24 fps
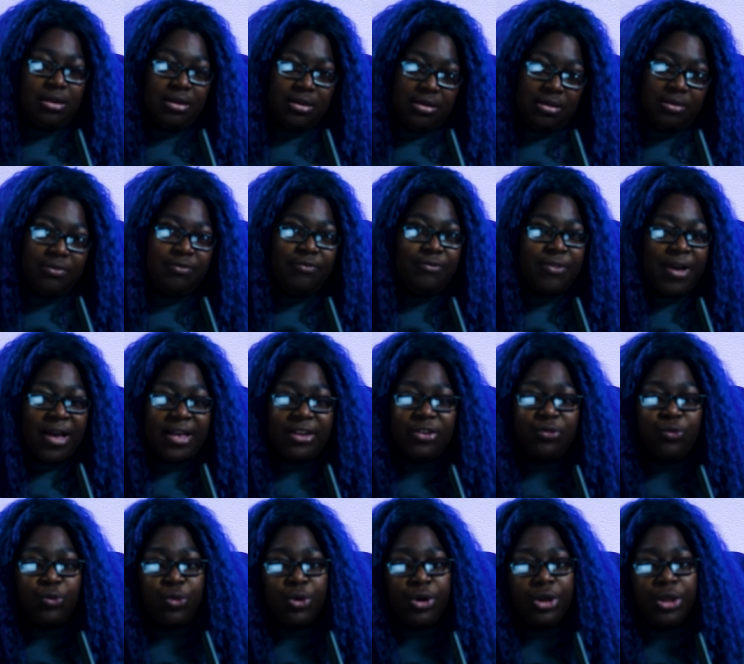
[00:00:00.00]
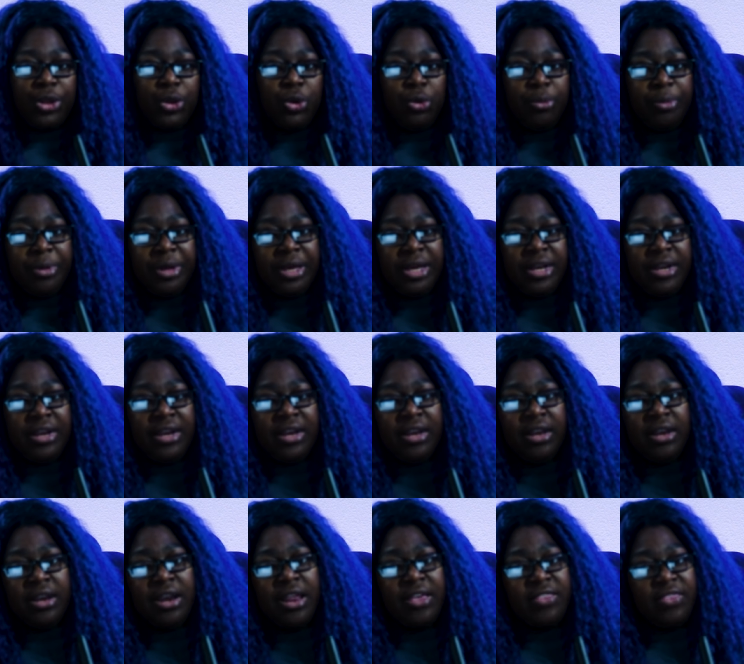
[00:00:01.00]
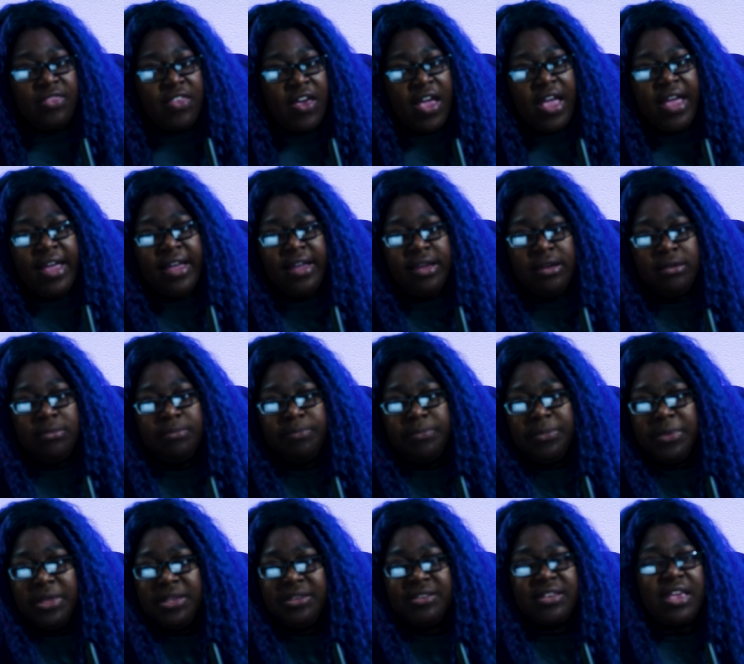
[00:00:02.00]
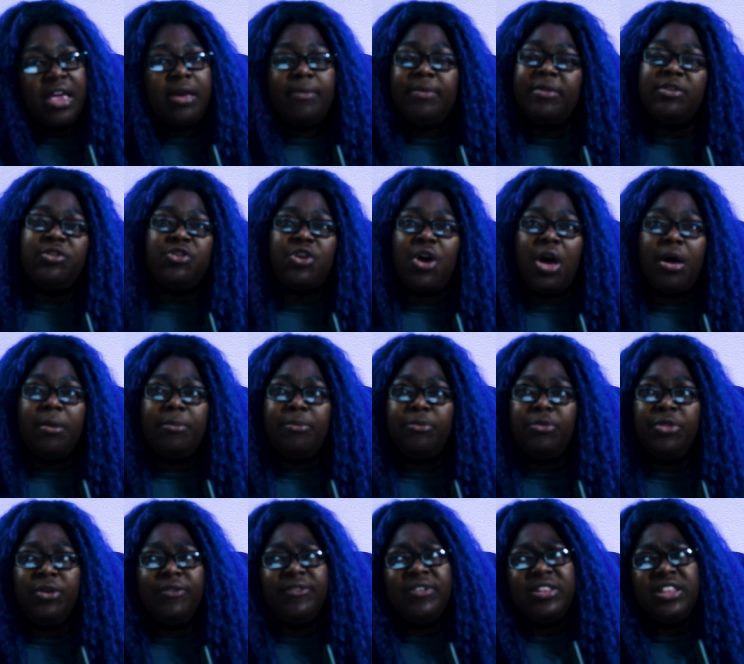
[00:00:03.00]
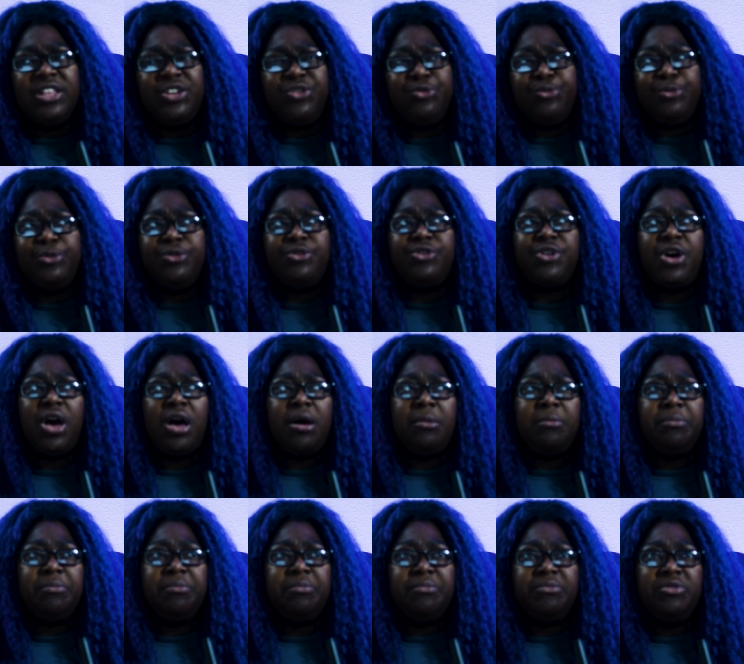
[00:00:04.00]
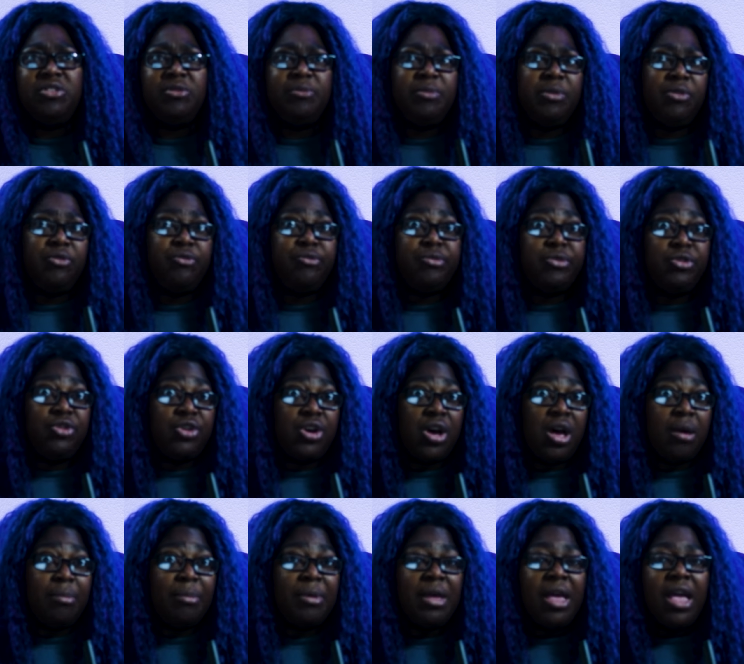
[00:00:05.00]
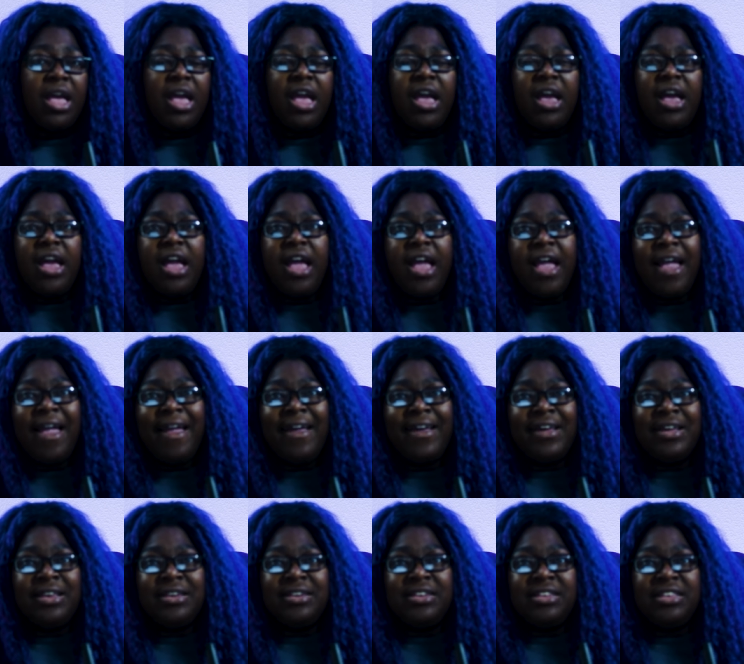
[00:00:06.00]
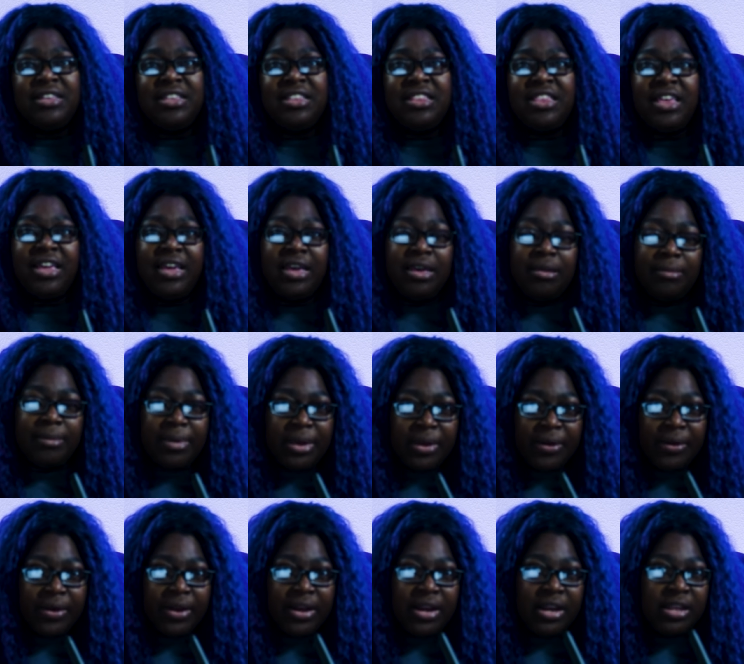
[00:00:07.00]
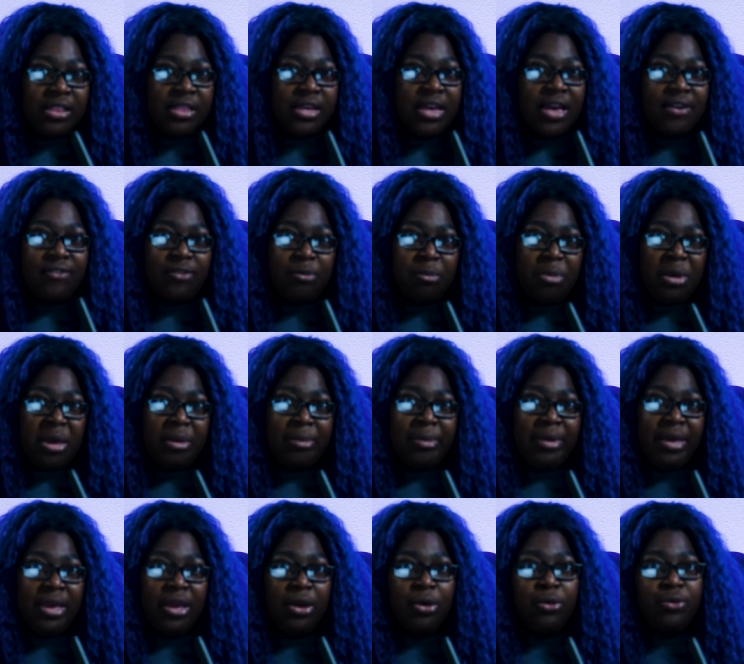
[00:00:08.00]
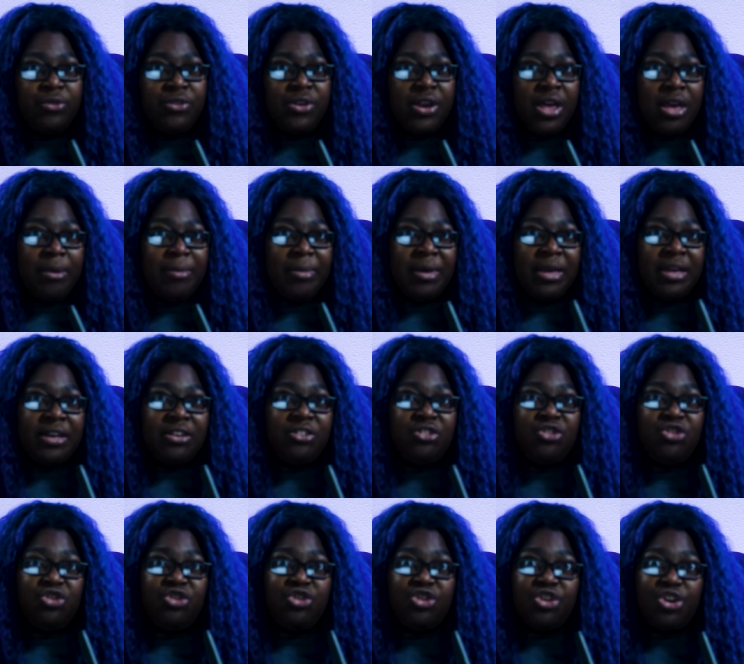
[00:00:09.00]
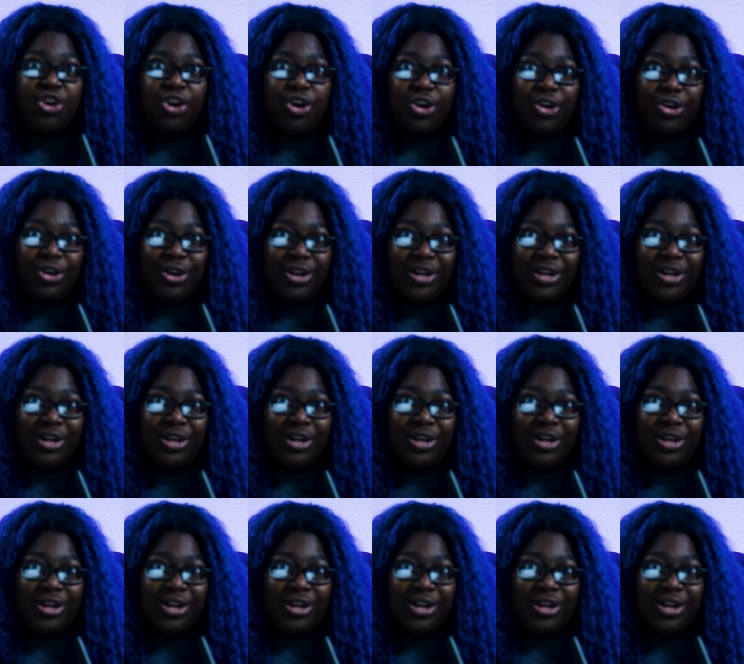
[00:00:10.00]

Fast forward a little bit, they escape the shop, they're released from the shop, something from the shop, and they get married and they have a baby whose name is Charlie.